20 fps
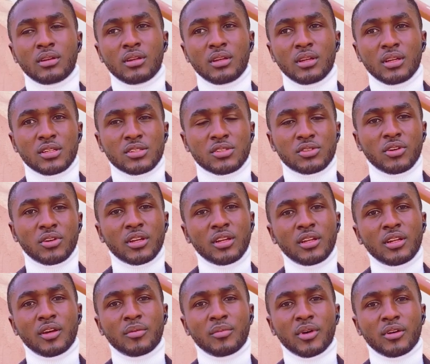It's
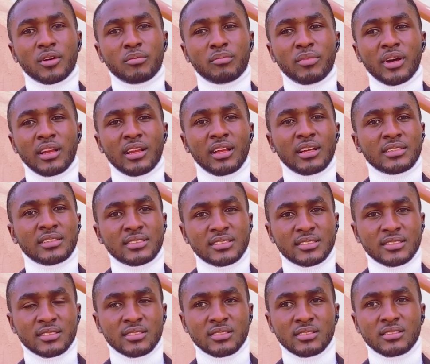talking about
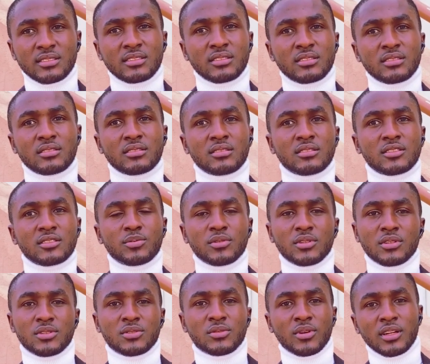balancing
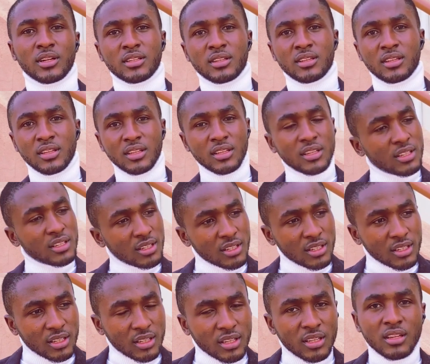spirituality,
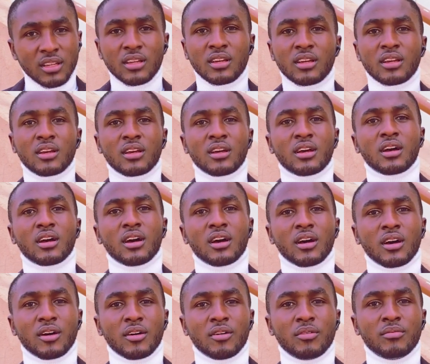
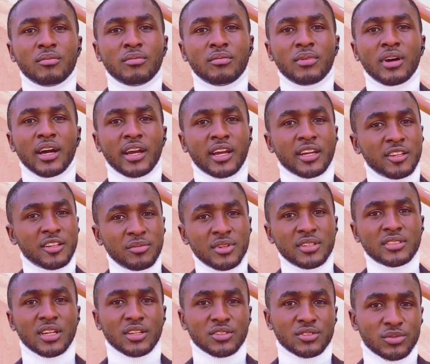
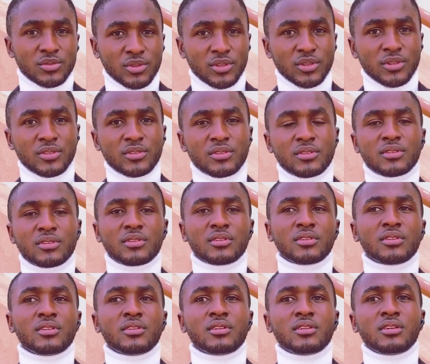academics as well,
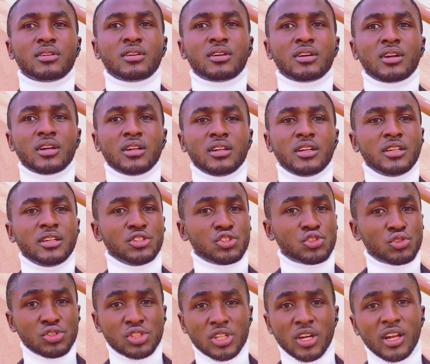and then the
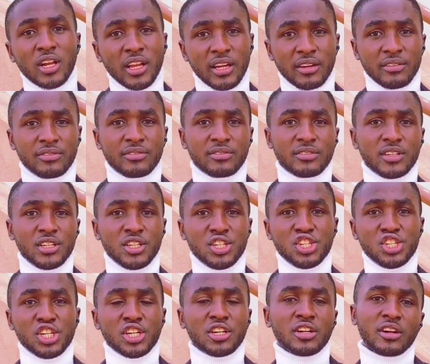social life in
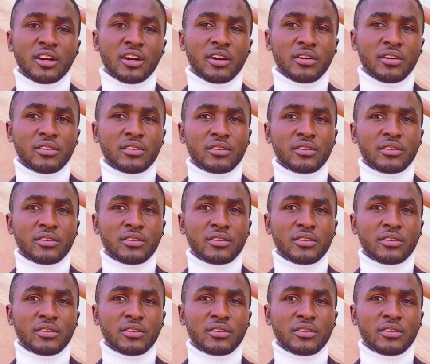general.